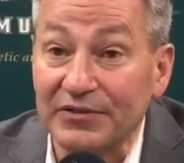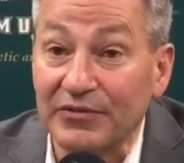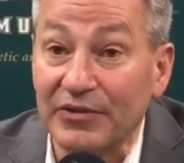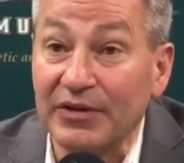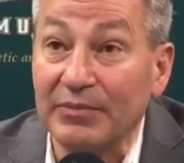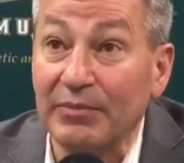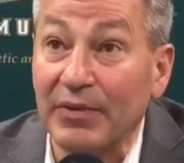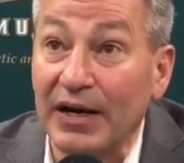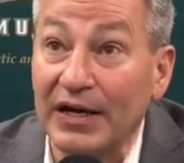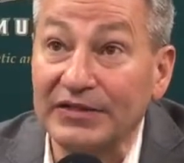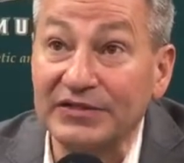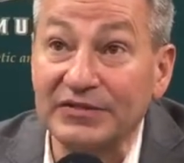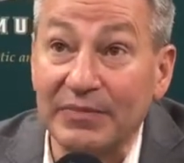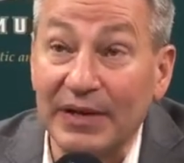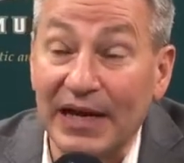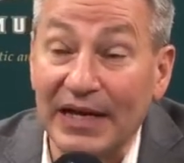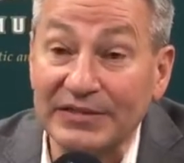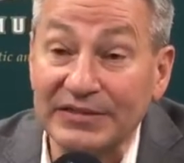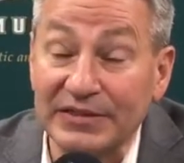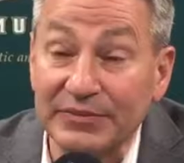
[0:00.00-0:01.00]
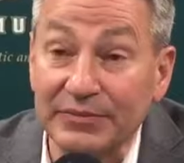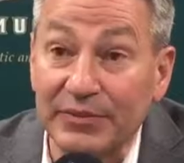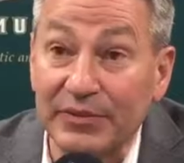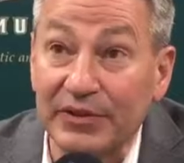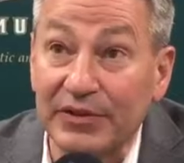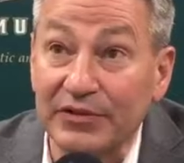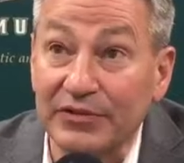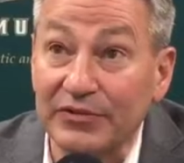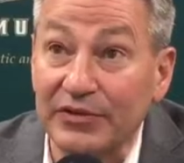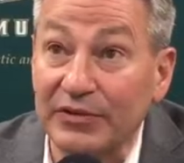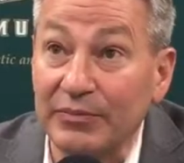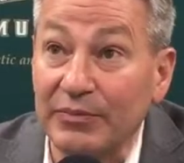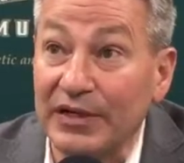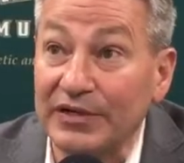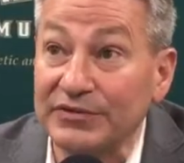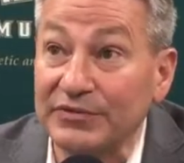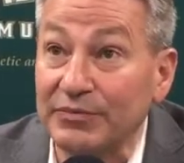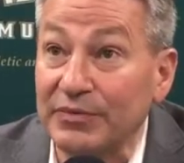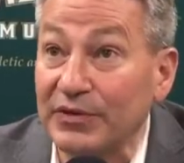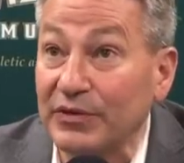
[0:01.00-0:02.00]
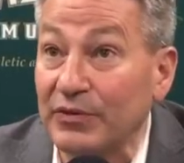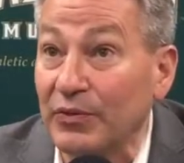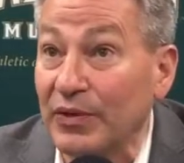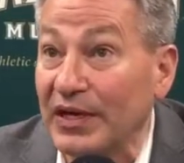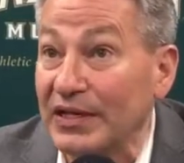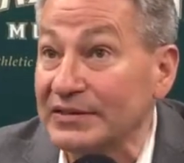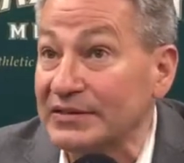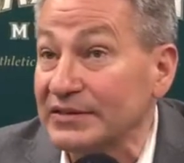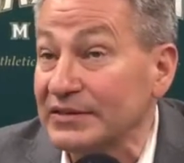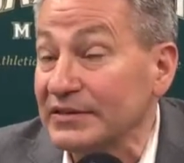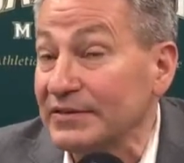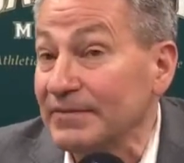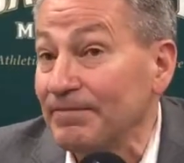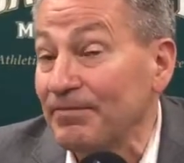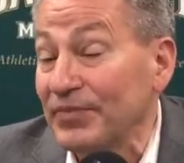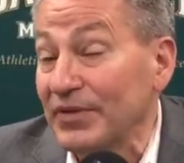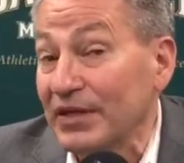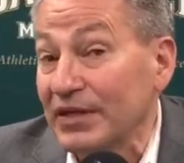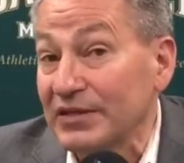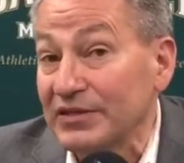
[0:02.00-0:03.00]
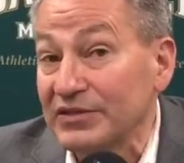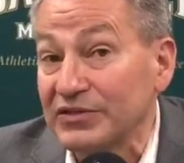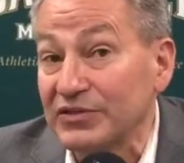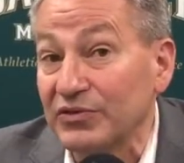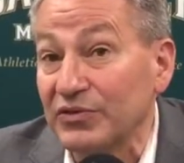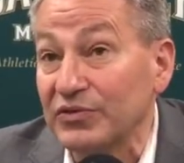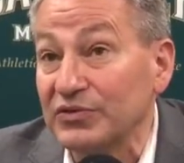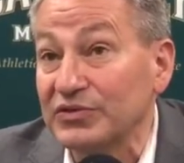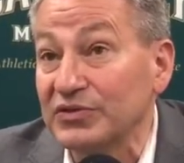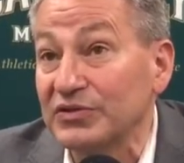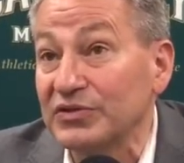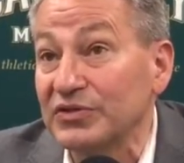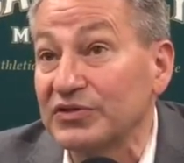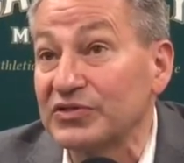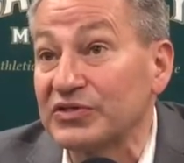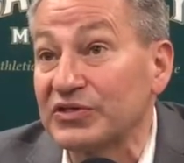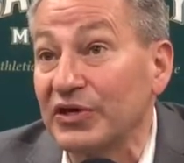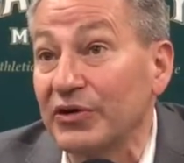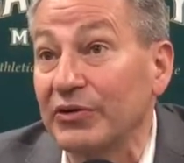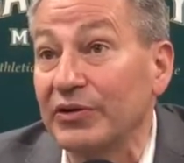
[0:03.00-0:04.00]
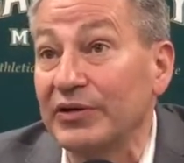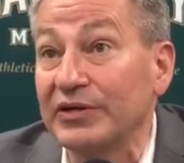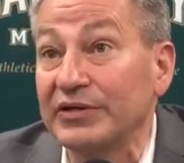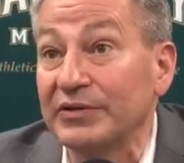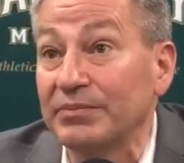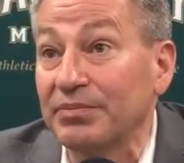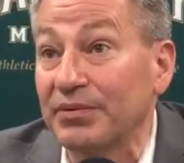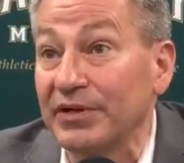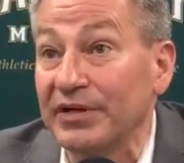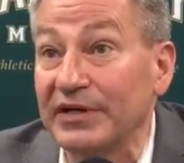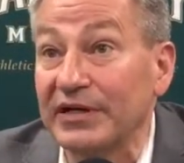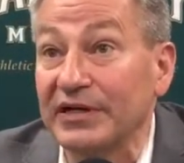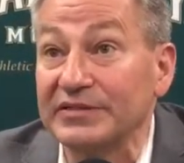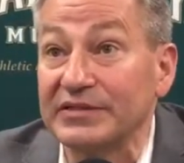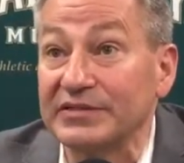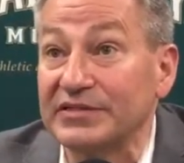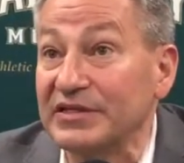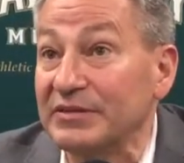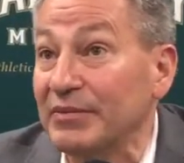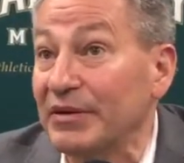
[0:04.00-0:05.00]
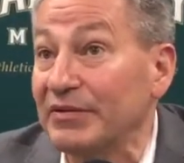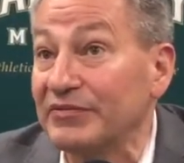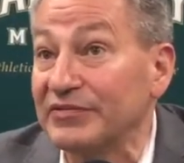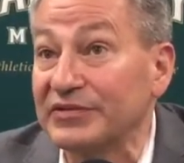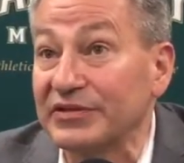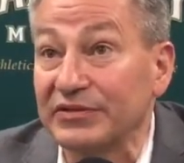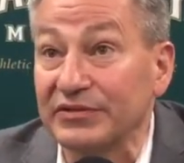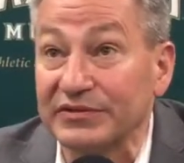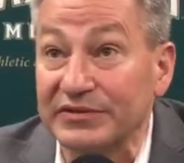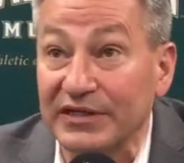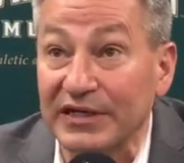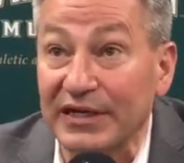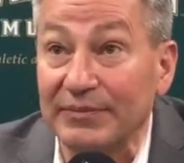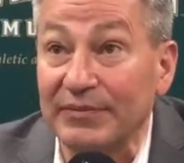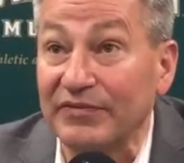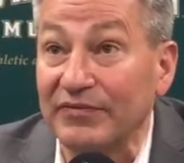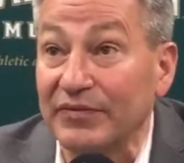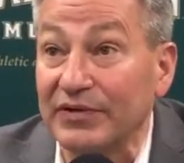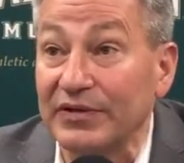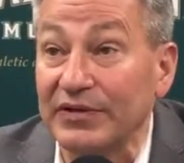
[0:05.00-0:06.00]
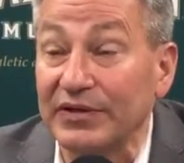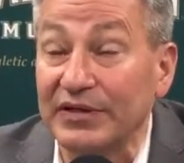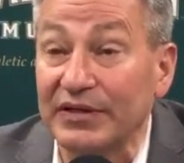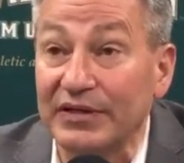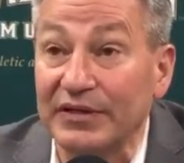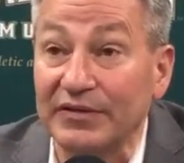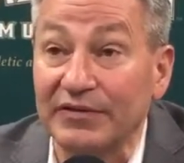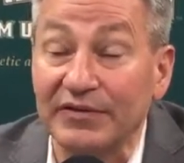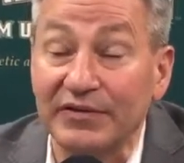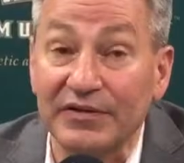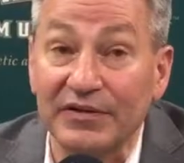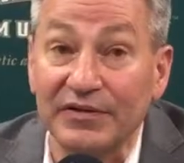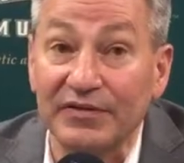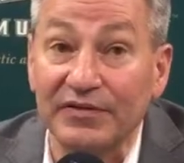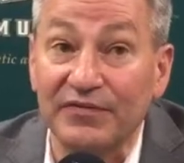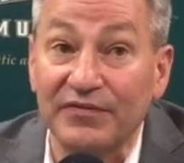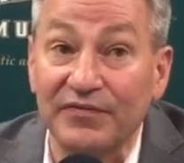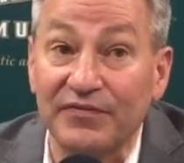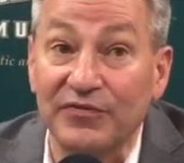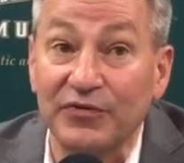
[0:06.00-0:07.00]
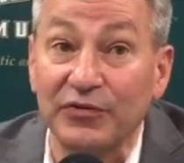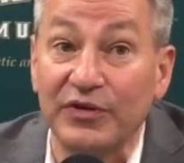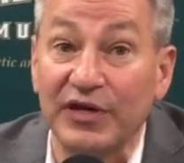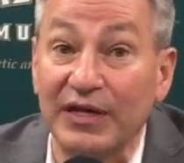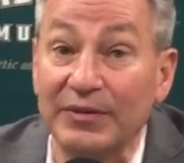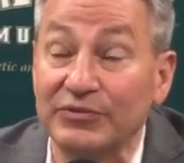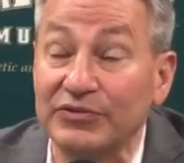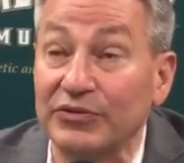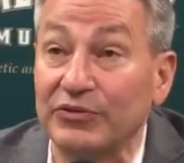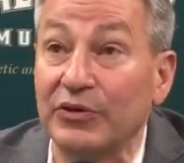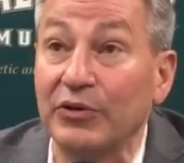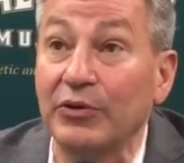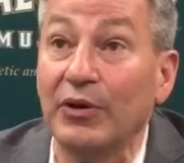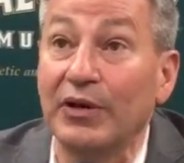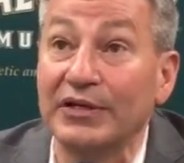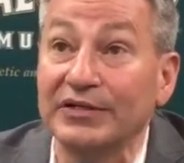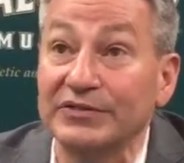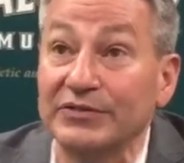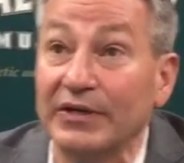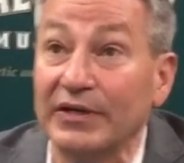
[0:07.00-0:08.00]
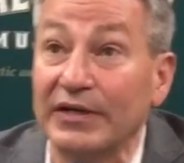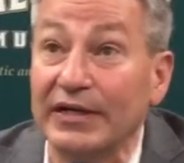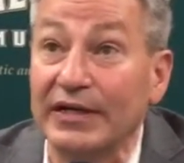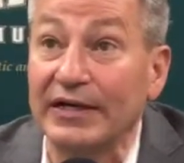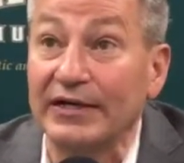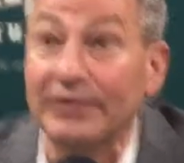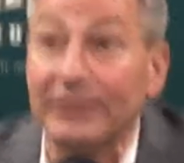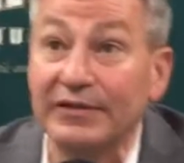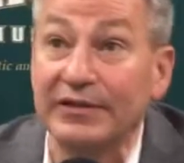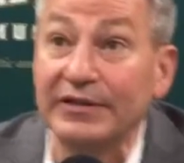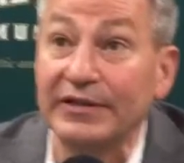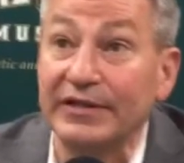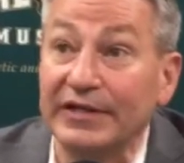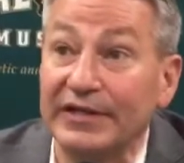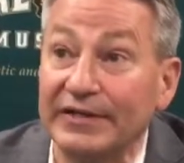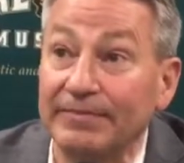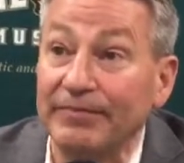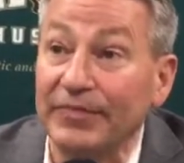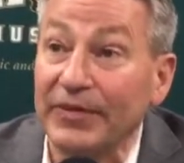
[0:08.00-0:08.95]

great minds of basketball, great minds of Big West. So it's scary to play against the team every single time. They've won a few games in a row on us right now. And